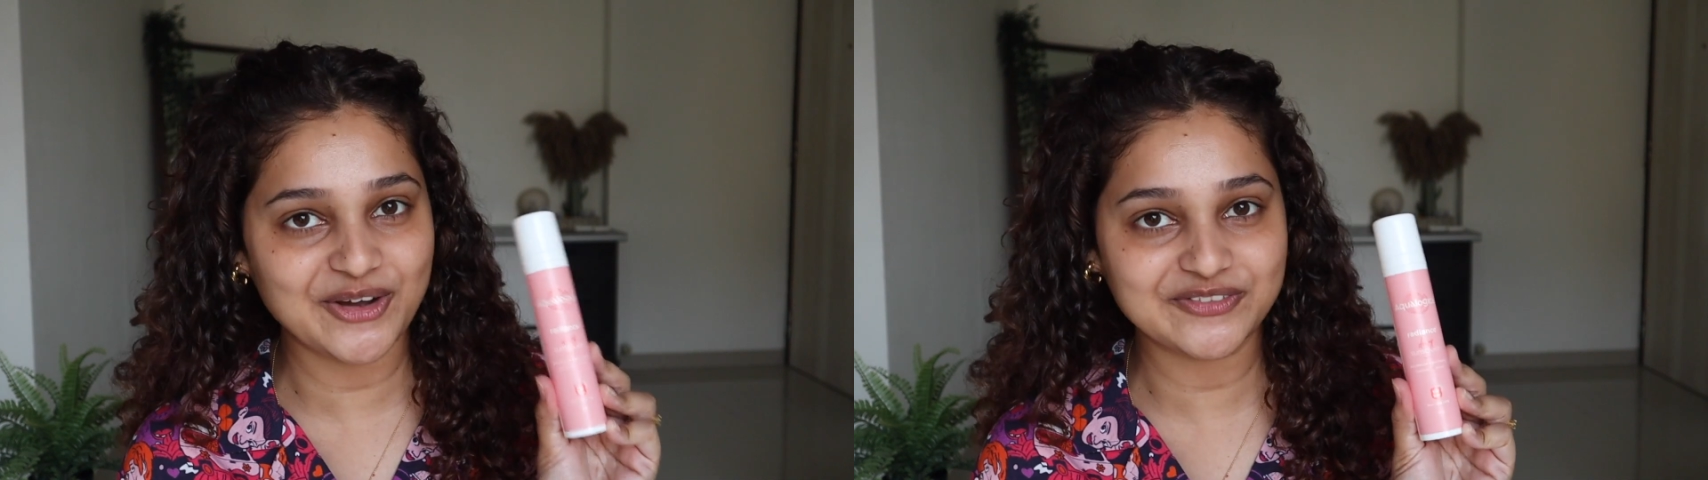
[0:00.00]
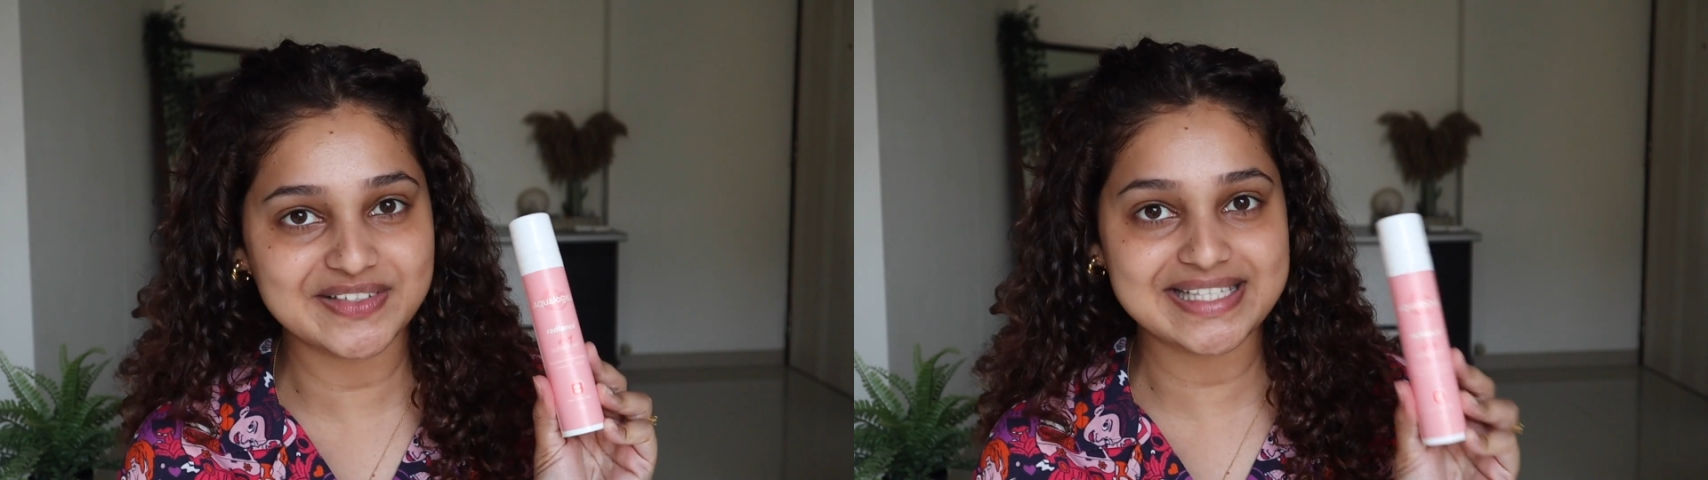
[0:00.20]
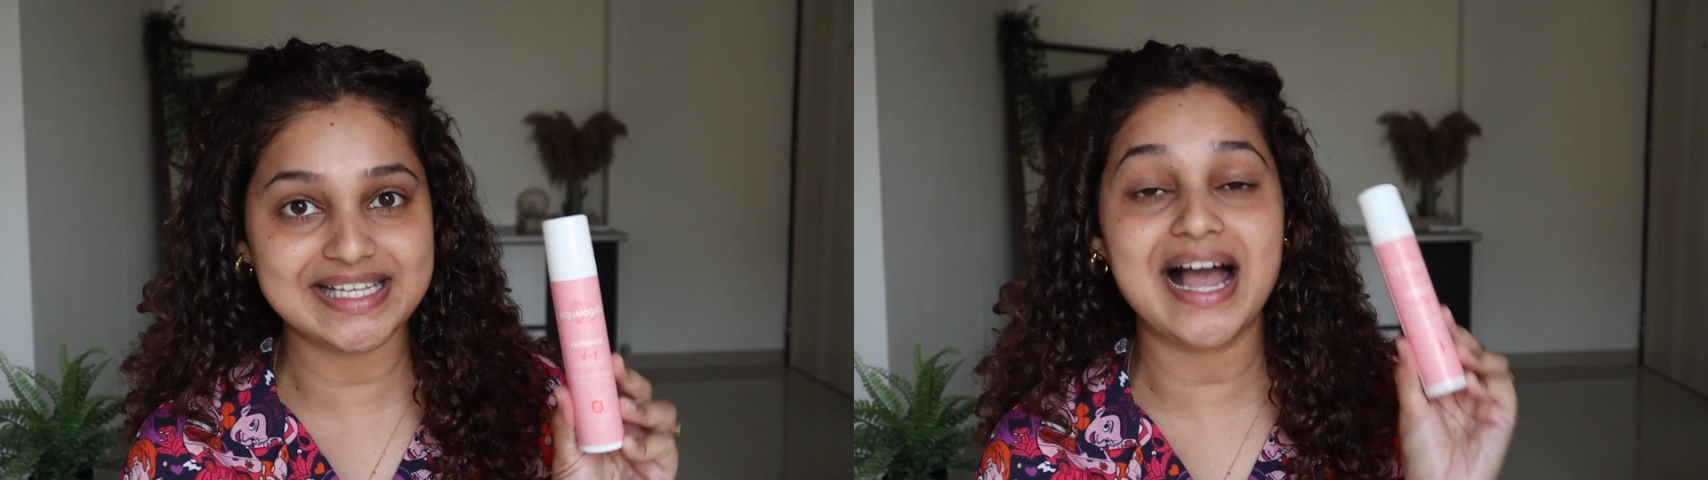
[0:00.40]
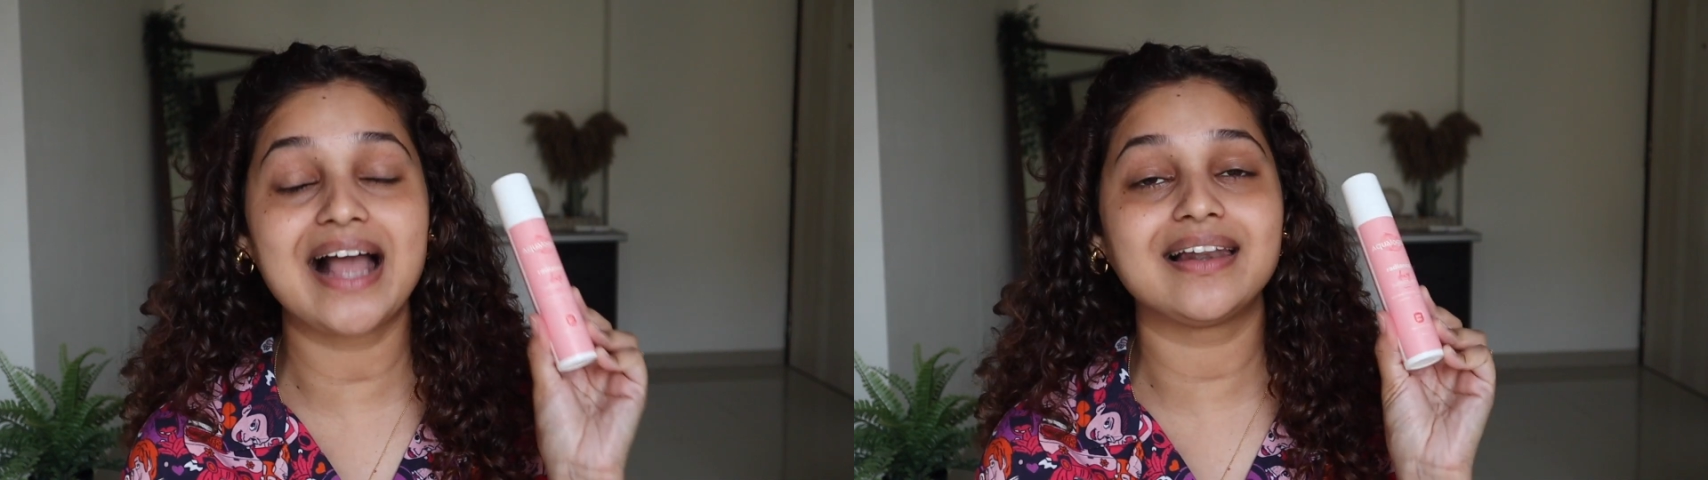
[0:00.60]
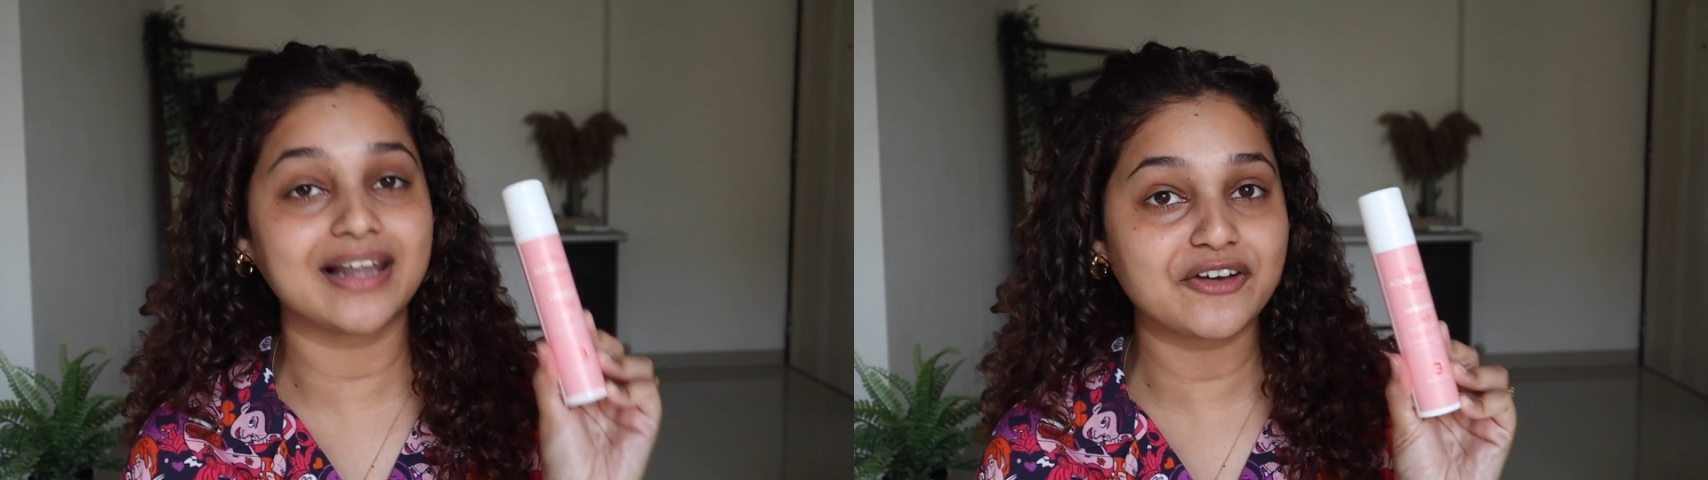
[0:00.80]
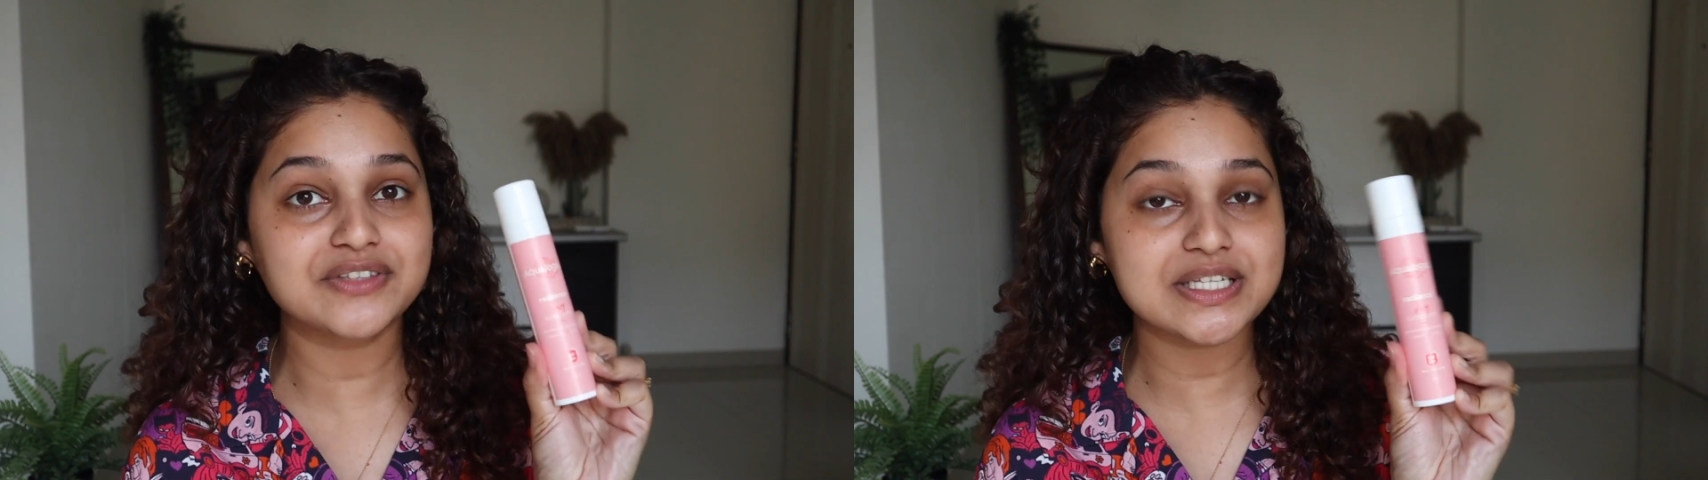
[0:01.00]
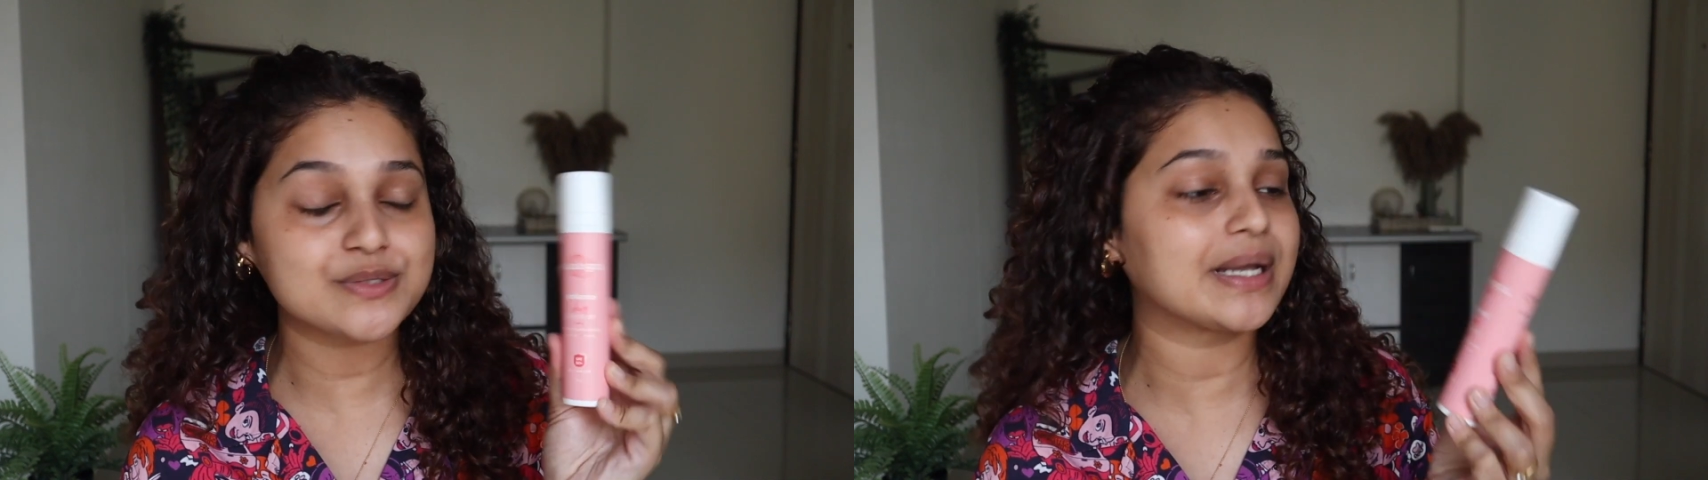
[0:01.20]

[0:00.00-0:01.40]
obviously. I love this